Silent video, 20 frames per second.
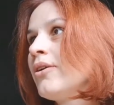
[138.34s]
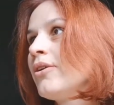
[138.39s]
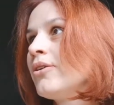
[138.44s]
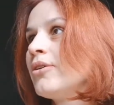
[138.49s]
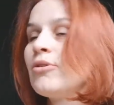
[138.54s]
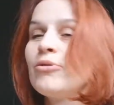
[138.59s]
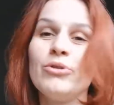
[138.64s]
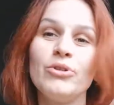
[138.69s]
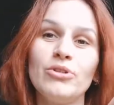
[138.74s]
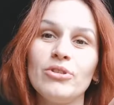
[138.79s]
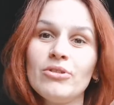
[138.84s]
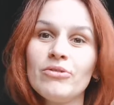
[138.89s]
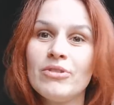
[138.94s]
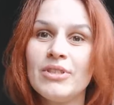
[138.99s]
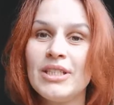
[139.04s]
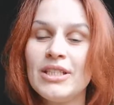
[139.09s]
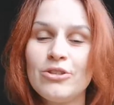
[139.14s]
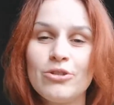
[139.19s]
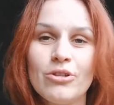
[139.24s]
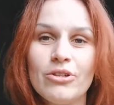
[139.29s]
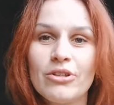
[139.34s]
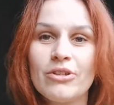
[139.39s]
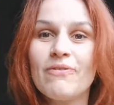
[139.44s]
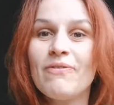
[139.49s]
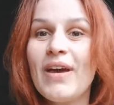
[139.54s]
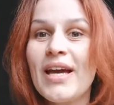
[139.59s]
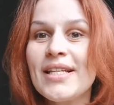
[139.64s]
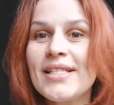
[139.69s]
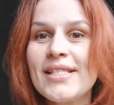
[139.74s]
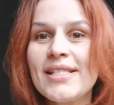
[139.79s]
you know, you don't need to look
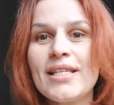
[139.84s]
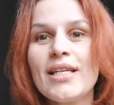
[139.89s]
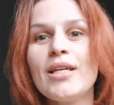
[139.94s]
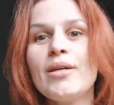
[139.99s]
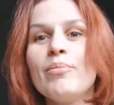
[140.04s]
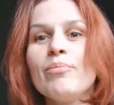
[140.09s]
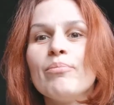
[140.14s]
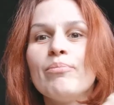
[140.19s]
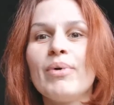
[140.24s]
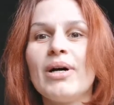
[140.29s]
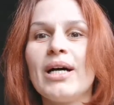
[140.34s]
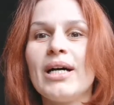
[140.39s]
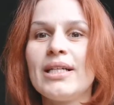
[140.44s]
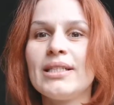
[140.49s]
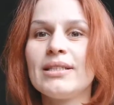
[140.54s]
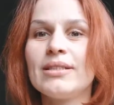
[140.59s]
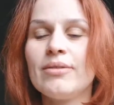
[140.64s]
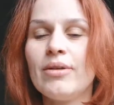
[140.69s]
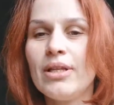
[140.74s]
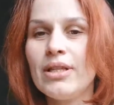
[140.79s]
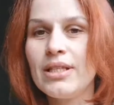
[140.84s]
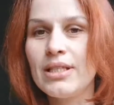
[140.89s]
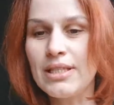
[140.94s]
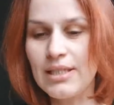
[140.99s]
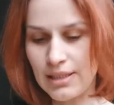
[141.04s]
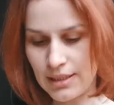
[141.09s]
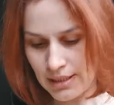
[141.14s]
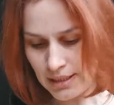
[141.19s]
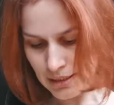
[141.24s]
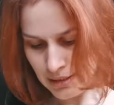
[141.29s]
fancy, but
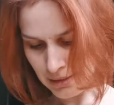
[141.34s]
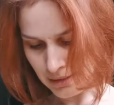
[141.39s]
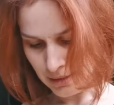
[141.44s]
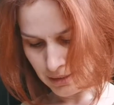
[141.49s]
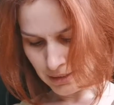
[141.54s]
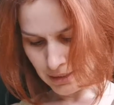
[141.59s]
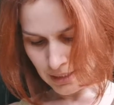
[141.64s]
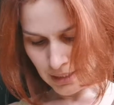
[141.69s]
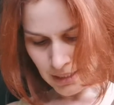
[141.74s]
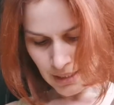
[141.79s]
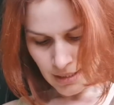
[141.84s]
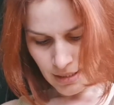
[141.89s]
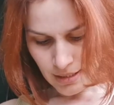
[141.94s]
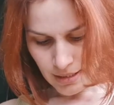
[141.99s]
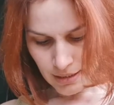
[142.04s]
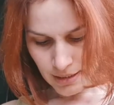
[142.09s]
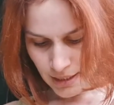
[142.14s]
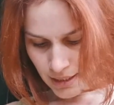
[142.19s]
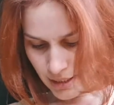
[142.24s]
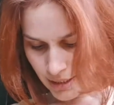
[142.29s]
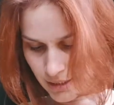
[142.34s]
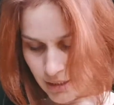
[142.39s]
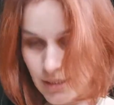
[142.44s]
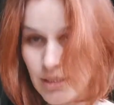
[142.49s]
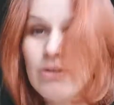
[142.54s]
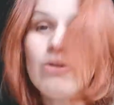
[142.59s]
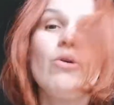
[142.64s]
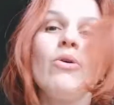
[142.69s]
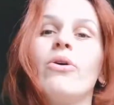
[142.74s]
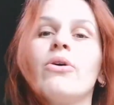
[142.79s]
this
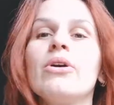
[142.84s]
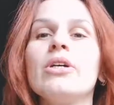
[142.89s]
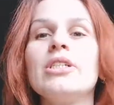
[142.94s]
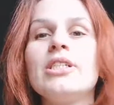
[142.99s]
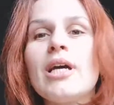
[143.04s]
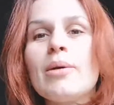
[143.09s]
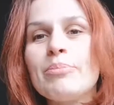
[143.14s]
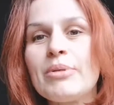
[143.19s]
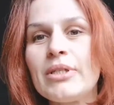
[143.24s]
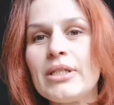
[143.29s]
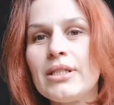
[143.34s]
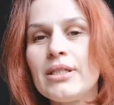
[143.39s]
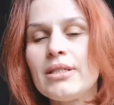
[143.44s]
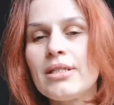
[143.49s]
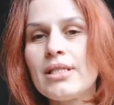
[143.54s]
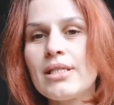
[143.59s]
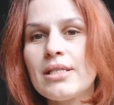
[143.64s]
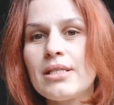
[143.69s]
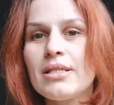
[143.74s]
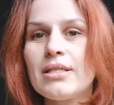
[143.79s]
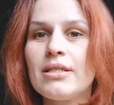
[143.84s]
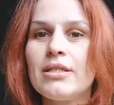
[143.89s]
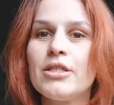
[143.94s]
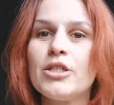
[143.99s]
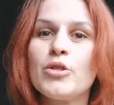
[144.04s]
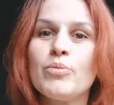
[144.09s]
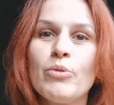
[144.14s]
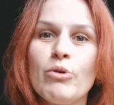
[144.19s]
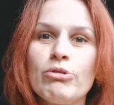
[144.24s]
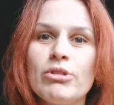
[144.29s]
lace or Japanese
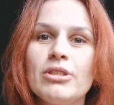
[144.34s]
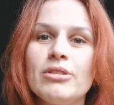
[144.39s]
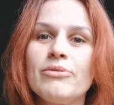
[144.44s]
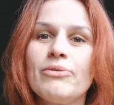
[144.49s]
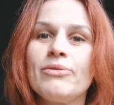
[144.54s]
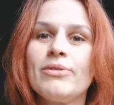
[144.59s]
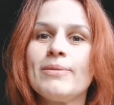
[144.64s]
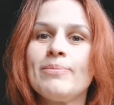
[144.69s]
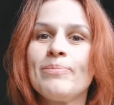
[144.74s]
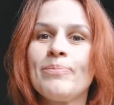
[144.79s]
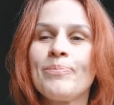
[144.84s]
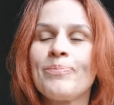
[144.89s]
stitch motif